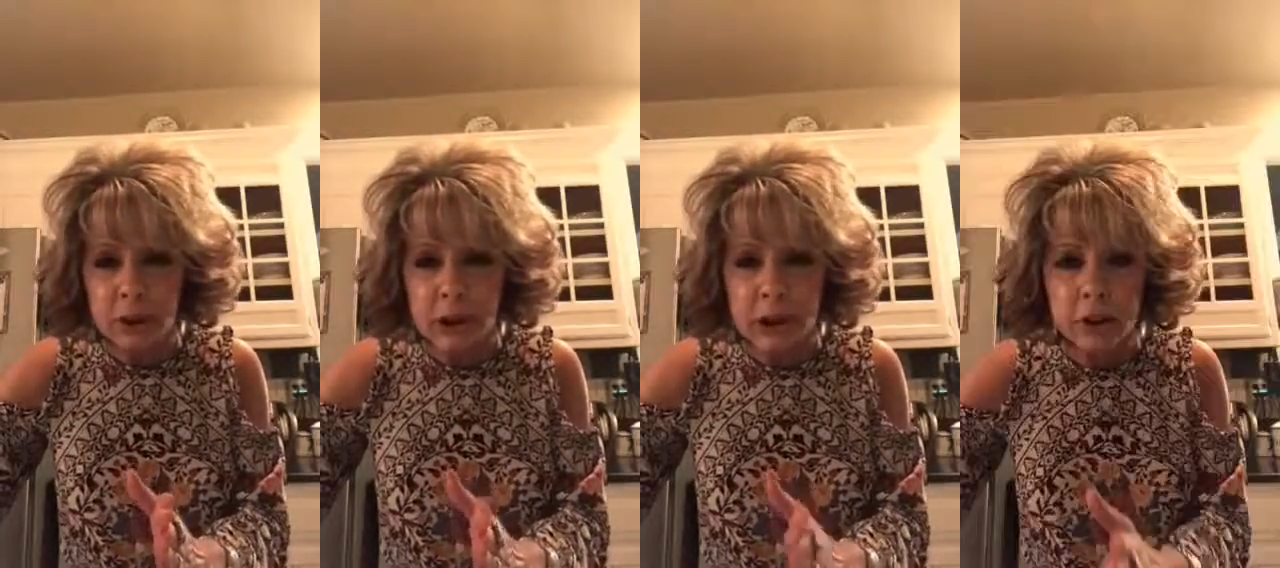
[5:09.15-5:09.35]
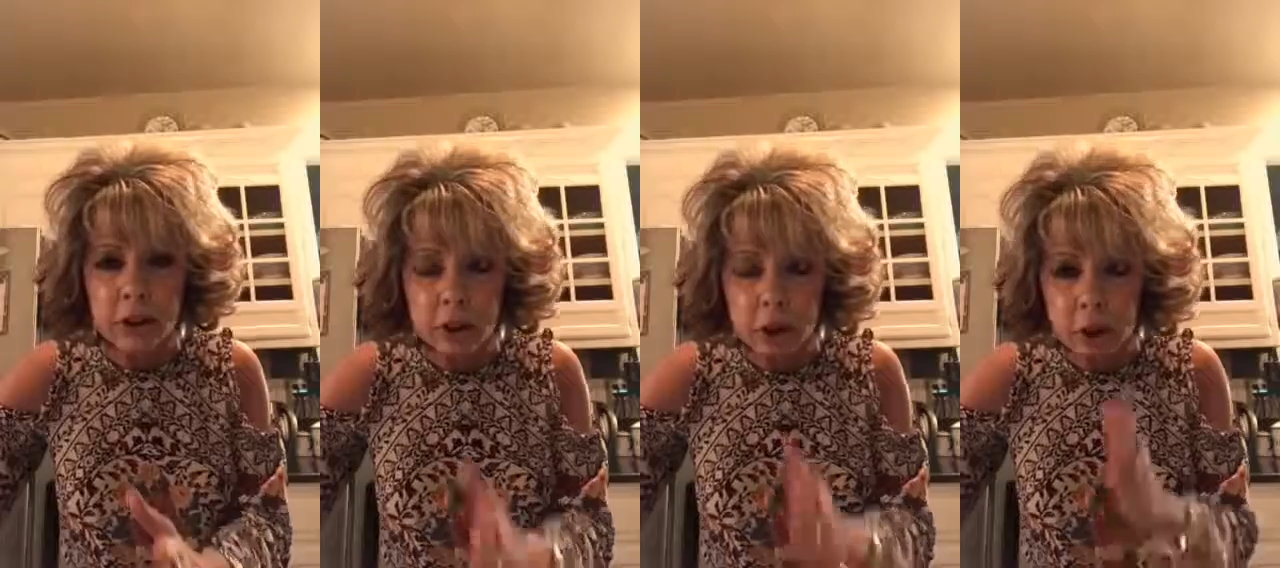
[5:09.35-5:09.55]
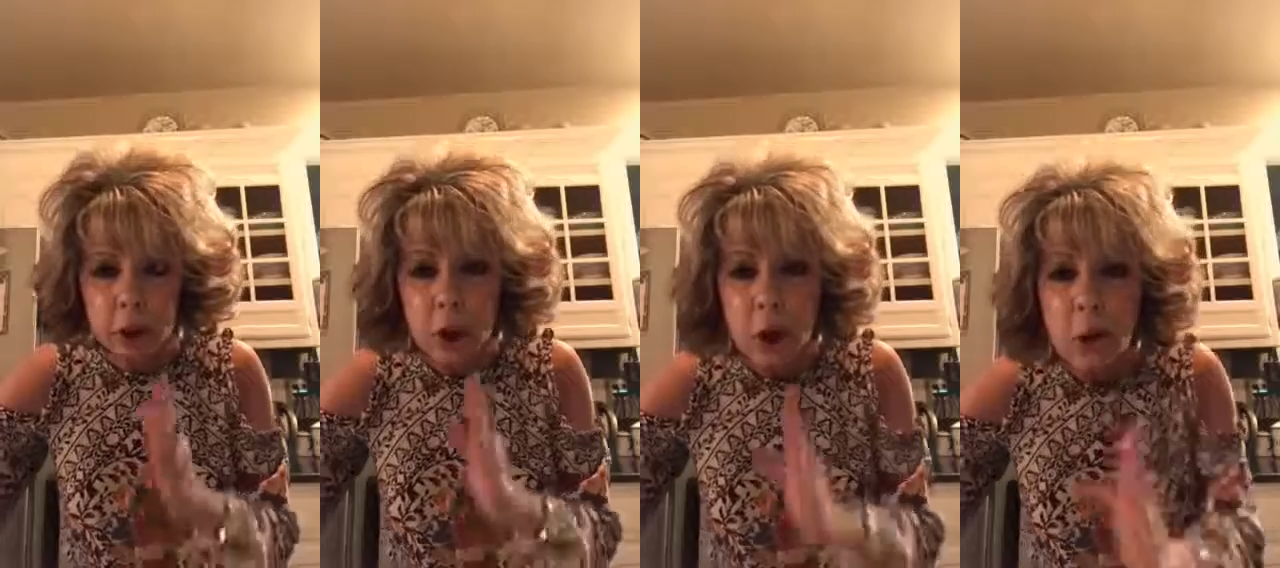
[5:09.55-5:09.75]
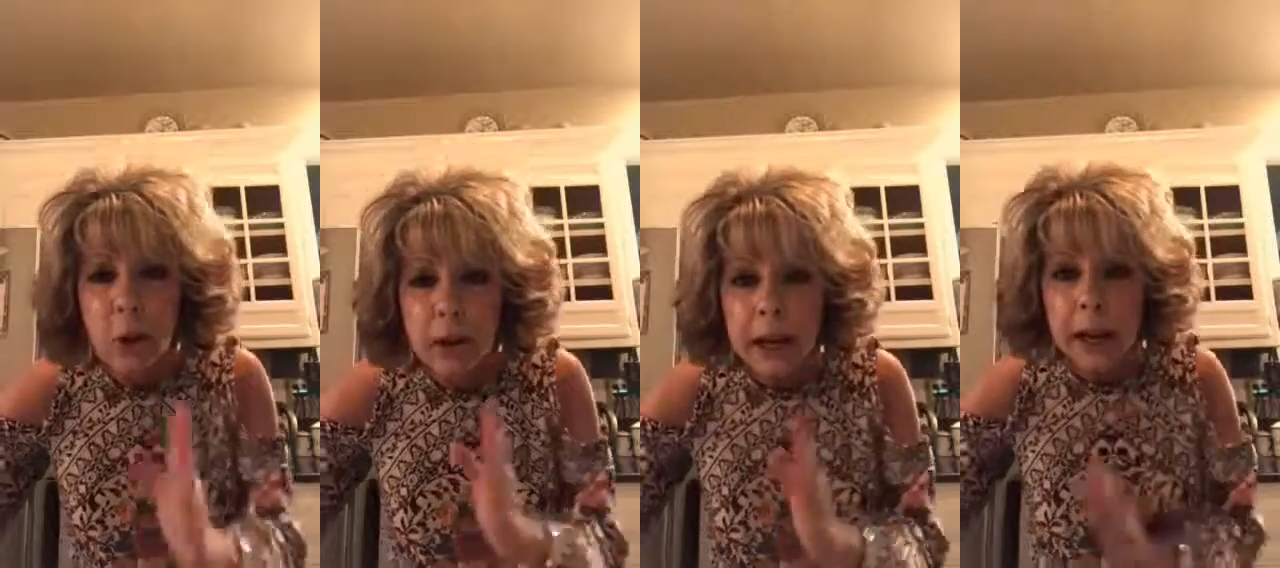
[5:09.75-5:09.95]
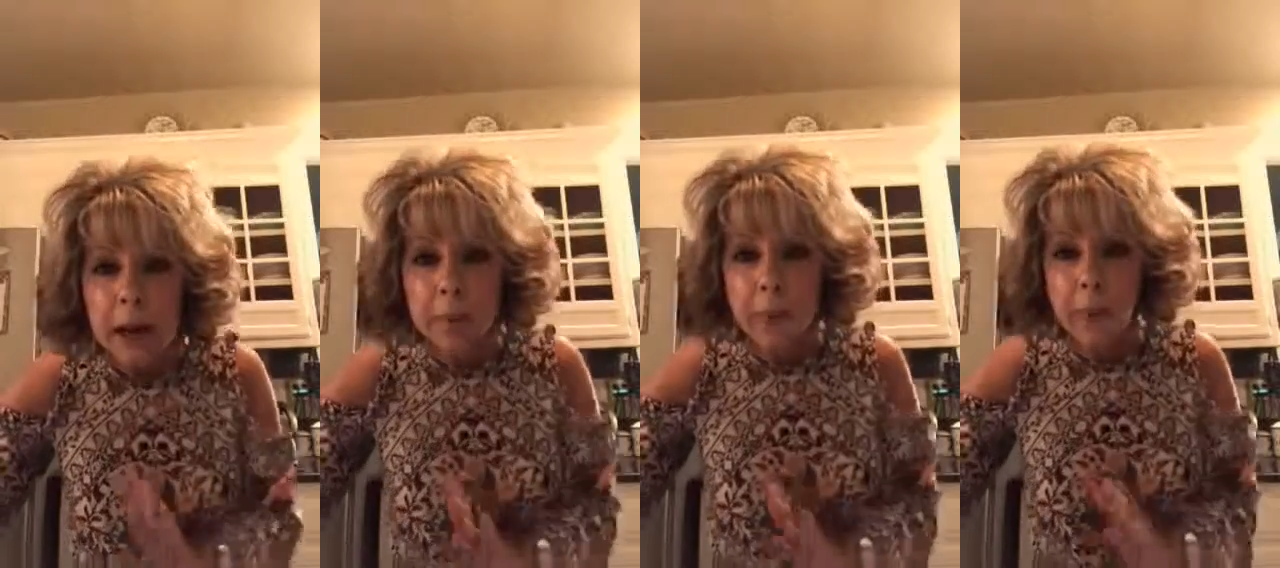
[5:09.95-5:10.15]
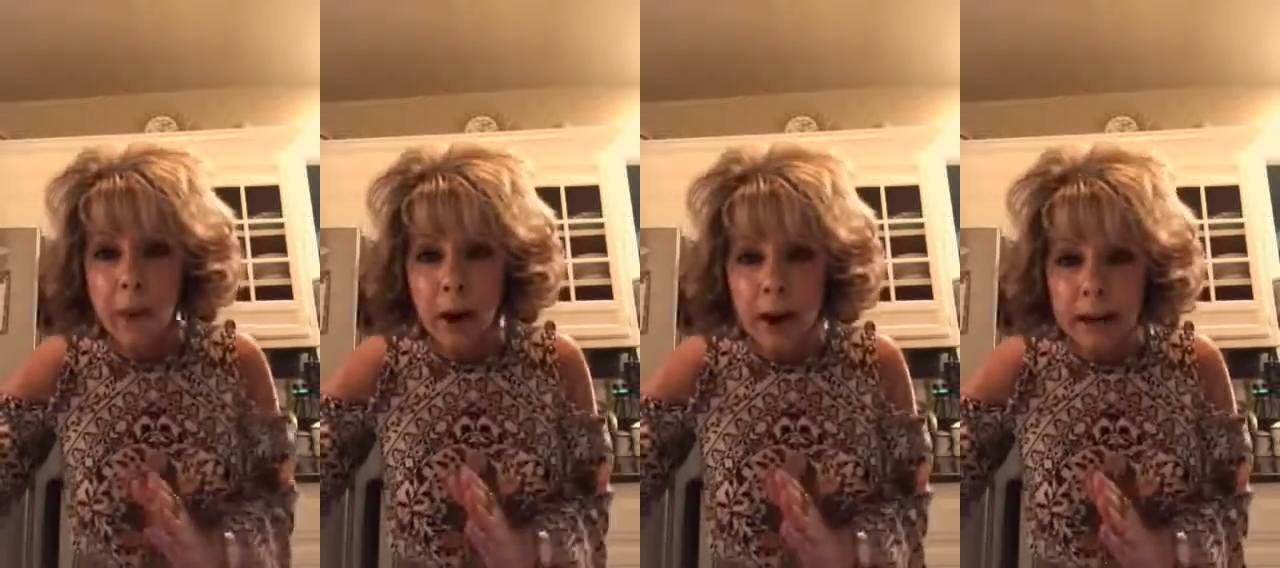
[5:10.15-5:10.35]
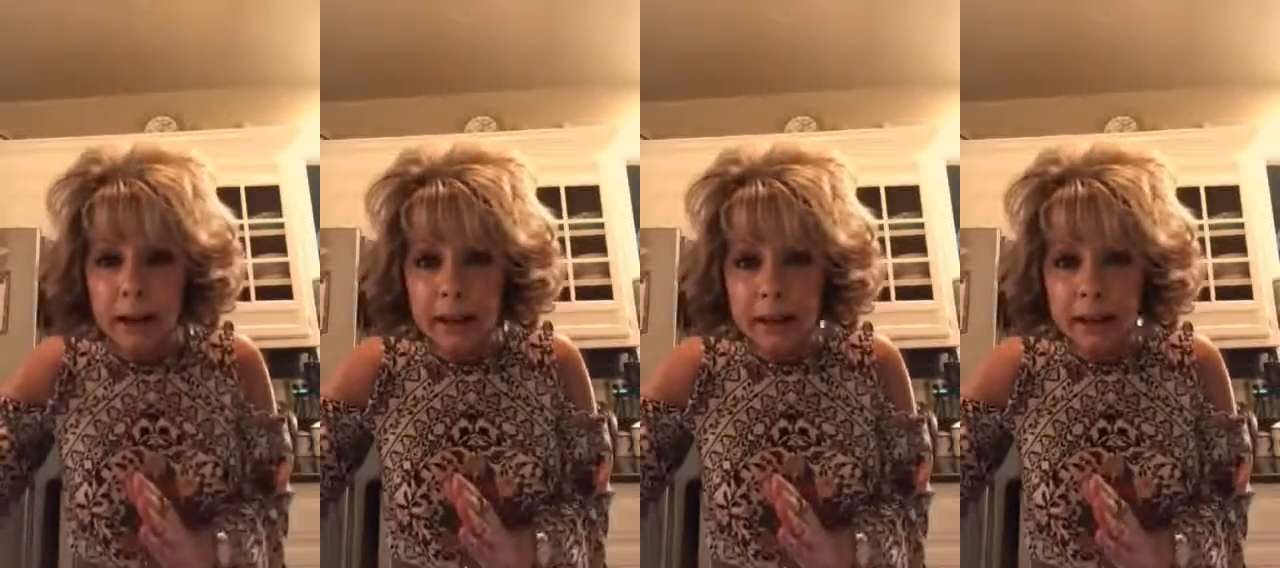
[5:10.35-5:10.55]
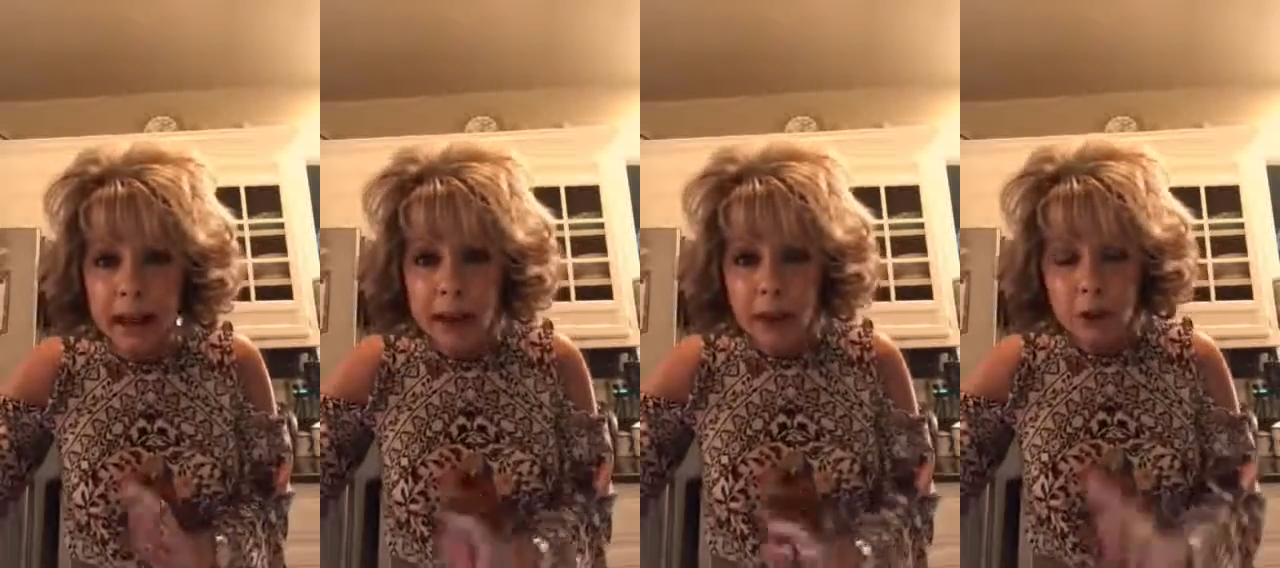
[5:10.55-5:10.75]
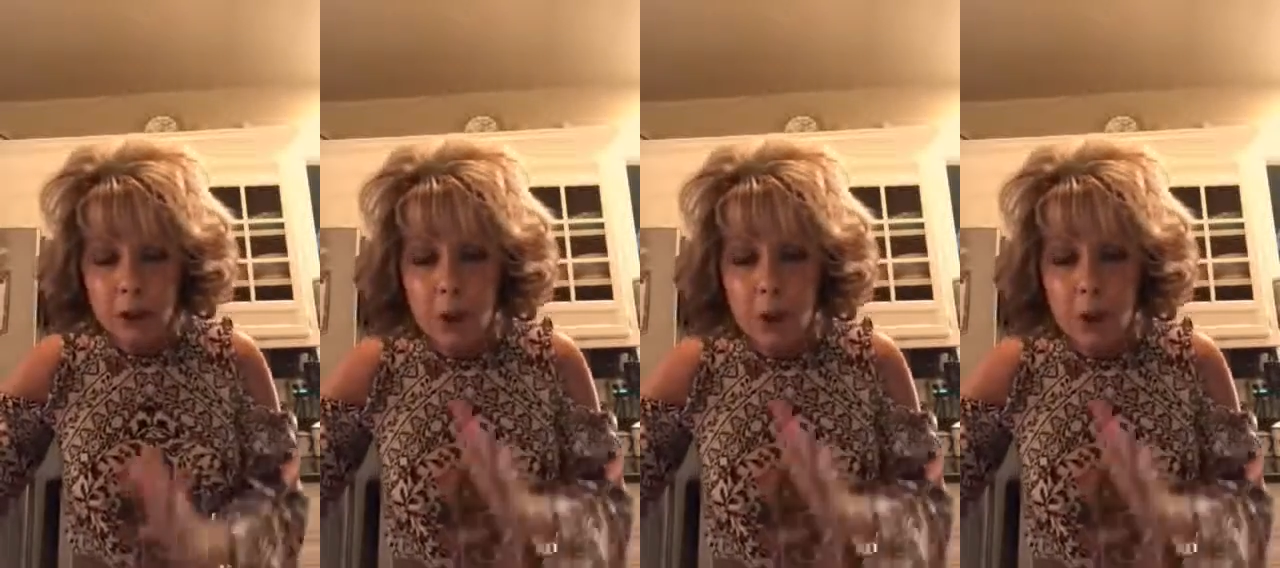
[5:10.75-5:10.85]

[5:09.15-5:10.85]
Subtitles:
changing, you keep praying,